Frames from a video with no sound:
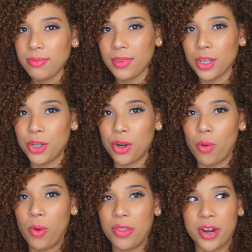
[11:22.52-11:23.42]
You know,
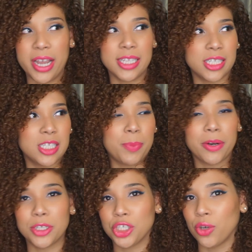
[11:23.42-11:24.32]
whether it's
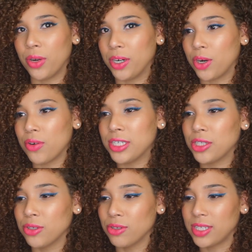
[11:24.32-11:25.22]
spiritual and
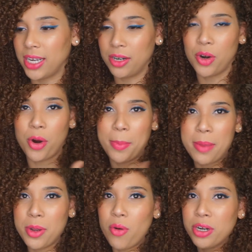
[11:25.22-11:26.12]
crystals, and or
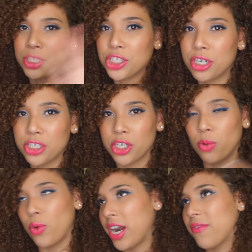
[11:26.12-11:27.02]
maybe going to church or
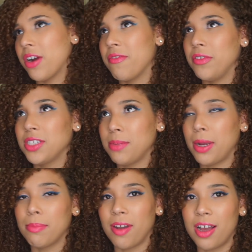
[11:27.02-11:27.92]
whatever. If you see my
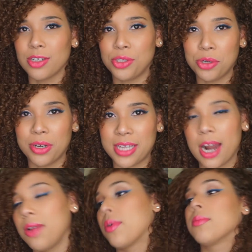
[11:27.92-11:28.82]
blogs, you know
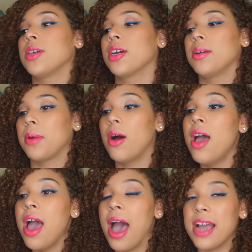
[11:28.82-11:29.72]
exactly what I'm talking about.
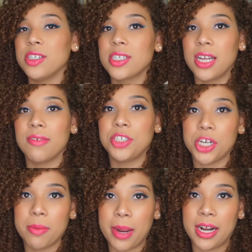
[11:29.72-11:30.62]
I just love
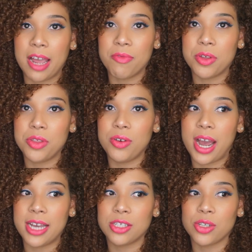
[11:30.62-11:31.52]
sharing my life with you
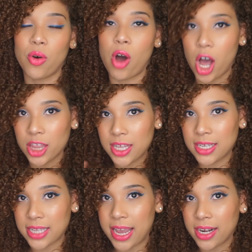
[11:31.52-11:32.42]
guys, so All
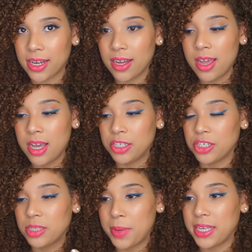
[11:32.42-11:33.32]
Things Ada
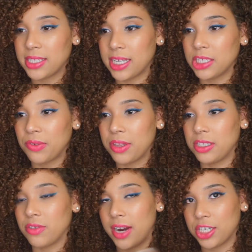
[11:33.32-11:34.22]
just makes sense for the
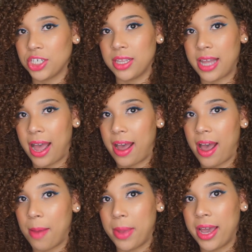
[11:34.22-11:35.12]
direction that
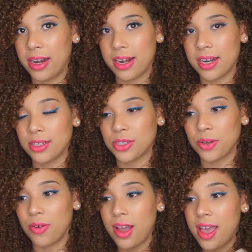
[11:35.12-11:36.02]
I'm headed in.
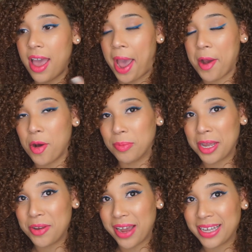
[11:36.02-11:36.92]
So I hope
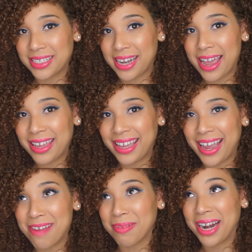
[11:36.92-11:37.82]
that you guys like it.
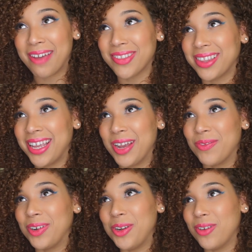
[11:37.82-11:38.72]
I'm gonna have to think of
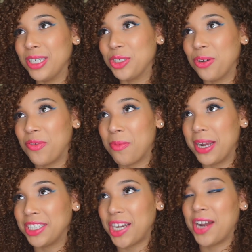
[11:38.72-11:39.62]
a new intro for
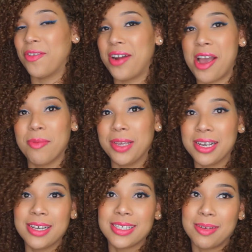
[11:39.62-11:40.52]
my channel now,
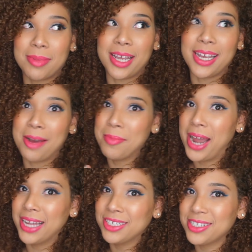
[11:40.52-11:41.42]
because I'm like, I'm
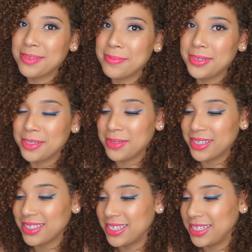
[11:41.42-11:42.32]
not just Gypsy in
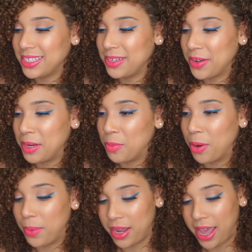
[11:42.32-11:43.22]
the City TV anymore.
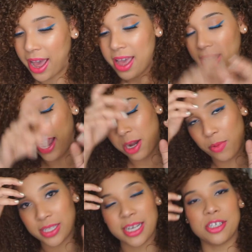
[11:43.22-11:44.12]
But yeah,
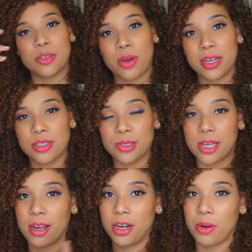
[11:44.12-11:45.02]
anyways, I just wanted to
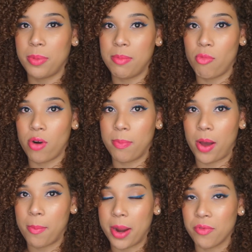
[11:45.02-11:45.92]
talk a little bit more
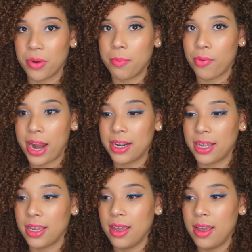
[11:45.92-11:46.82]
about my rebranding,